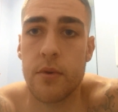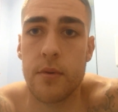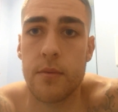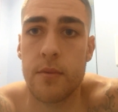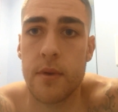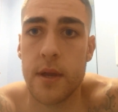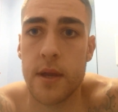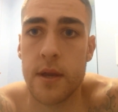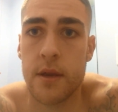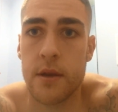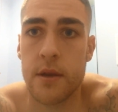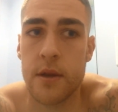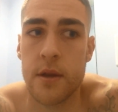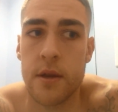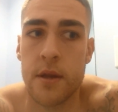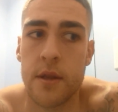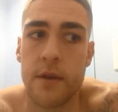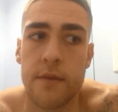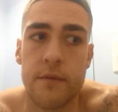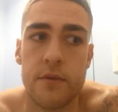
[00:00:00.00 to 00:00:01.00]
properly.
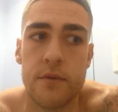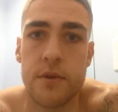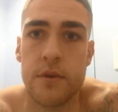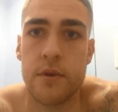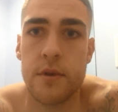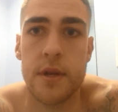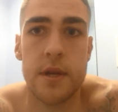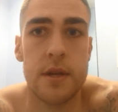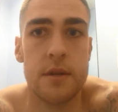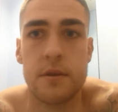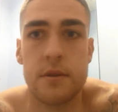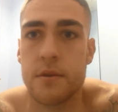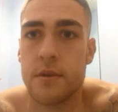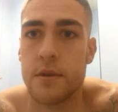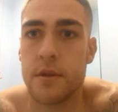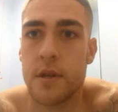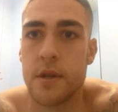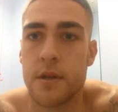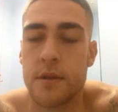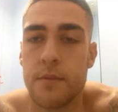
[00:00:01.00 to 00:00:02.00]
The other 2 years I was
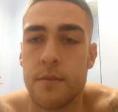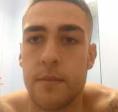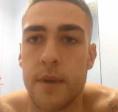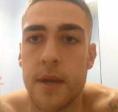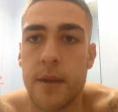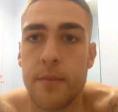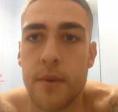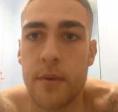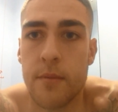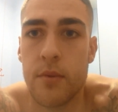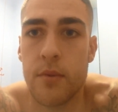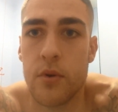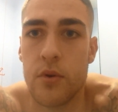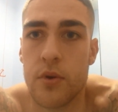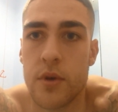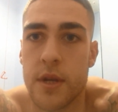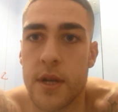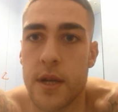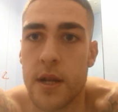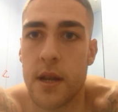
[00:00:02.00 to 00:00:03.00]
on like some hippie
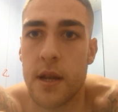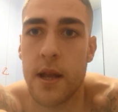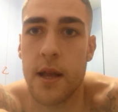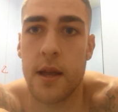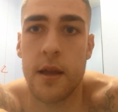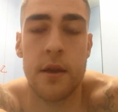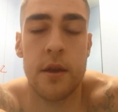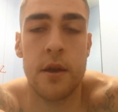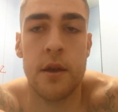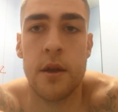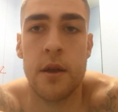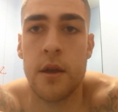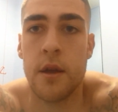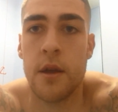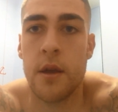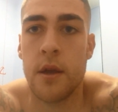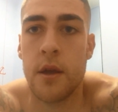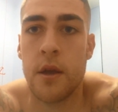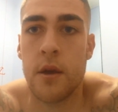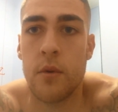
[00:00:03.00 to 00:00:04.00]
bullshit, like
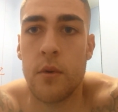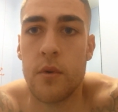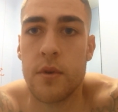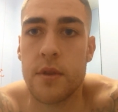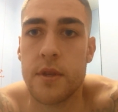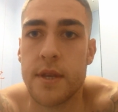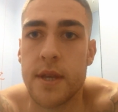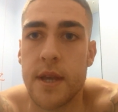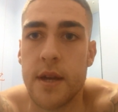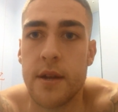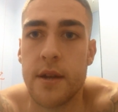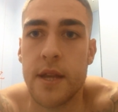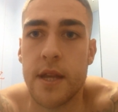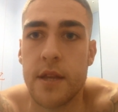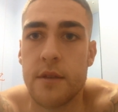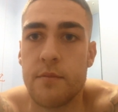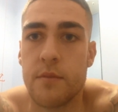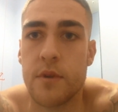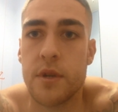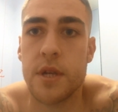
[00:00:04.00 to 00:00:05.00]
one set on
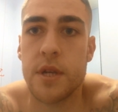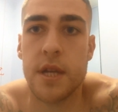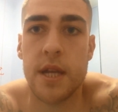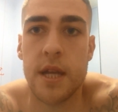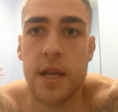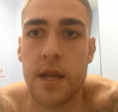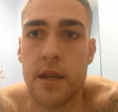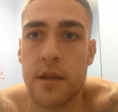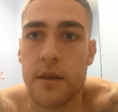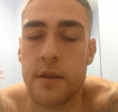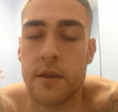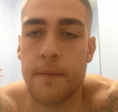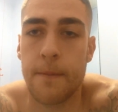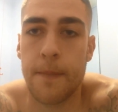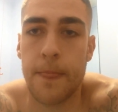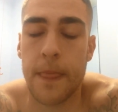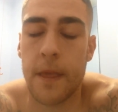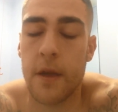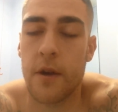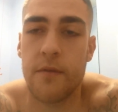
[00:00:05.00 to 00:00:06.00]
each machine,
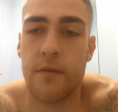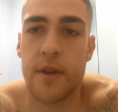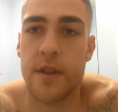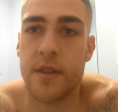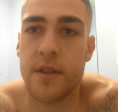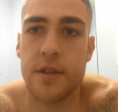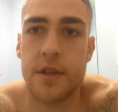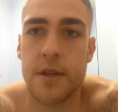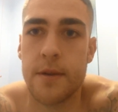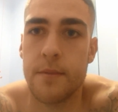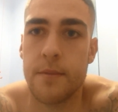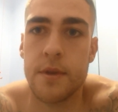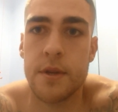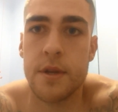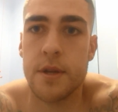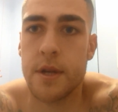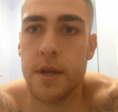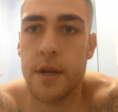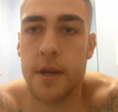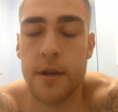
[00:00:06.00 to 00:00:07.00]
going around the gym
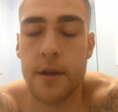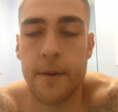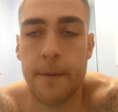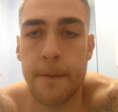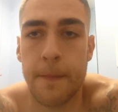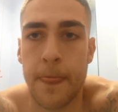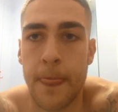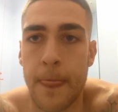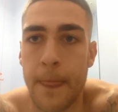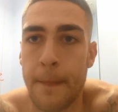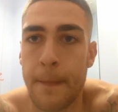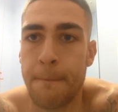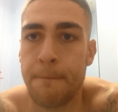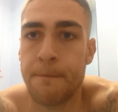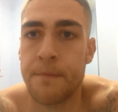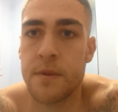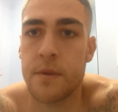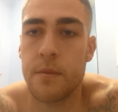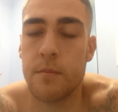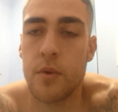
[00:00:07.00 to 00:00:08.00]
and shit.
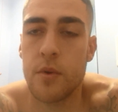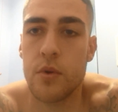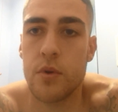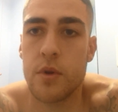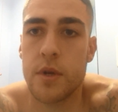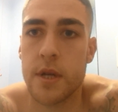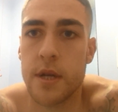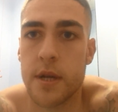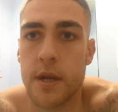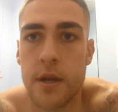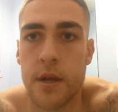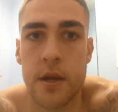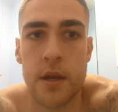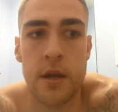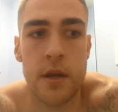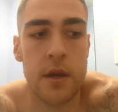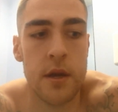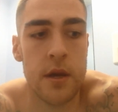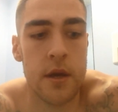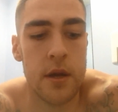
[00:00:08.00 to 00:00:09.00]
Some bullshit.
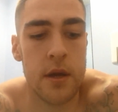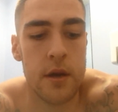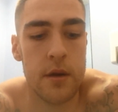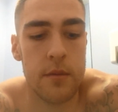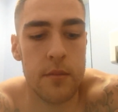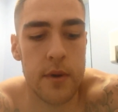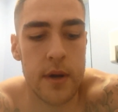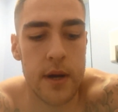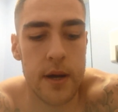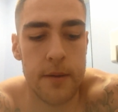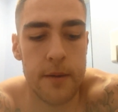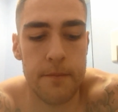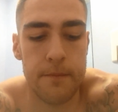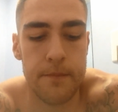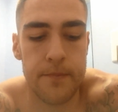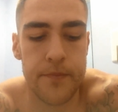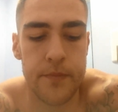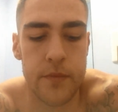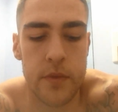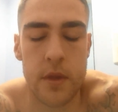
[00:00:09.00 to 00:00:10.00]
But
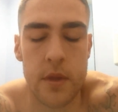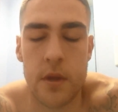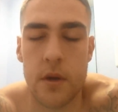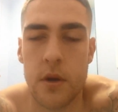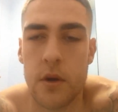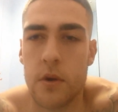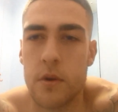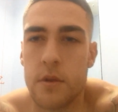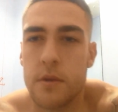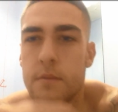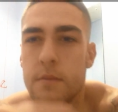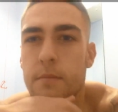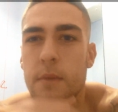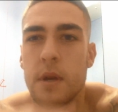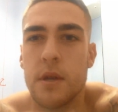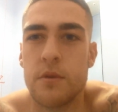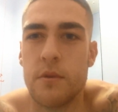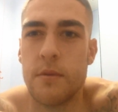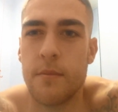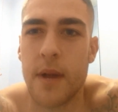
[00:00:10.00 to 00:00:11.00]
I've got some
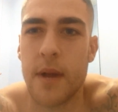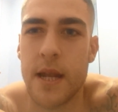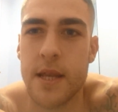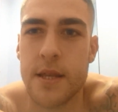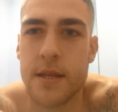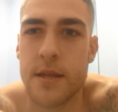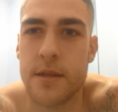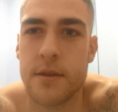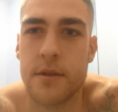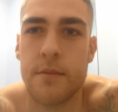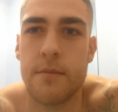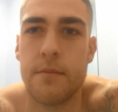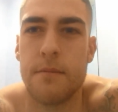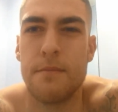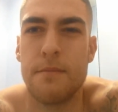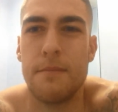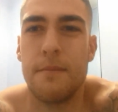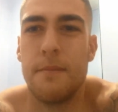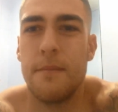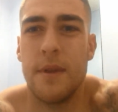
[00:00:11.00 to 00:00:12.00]
muscle imbalances
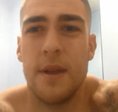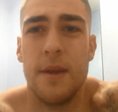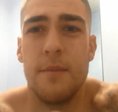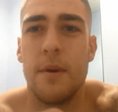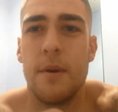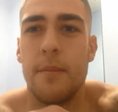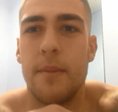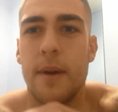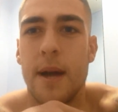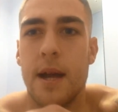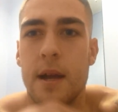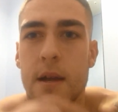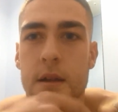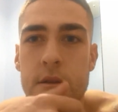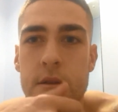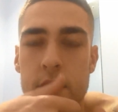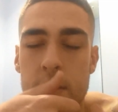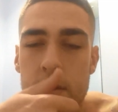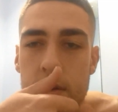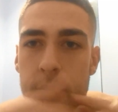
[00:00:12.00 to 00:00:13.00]
on in my back,
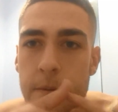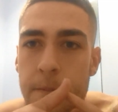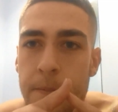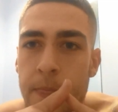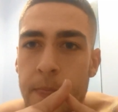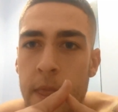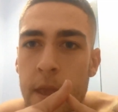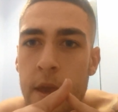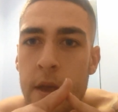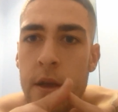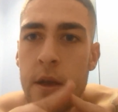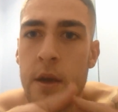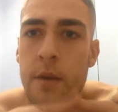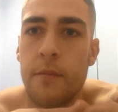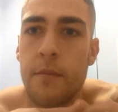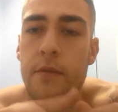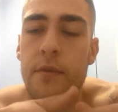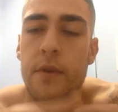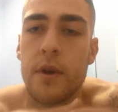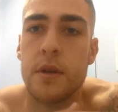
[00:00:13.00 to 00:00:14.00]
so
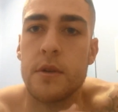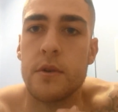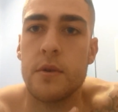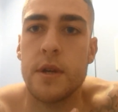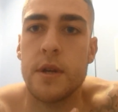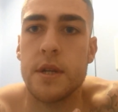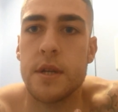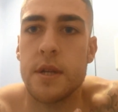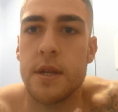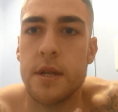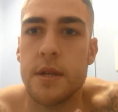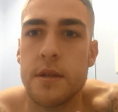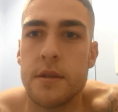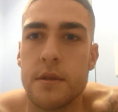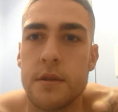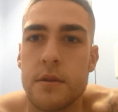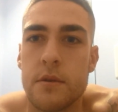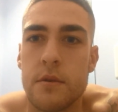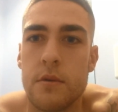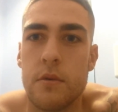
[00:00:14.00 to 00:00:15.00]
my first question
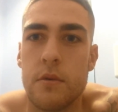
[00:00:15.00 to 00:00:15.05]
is,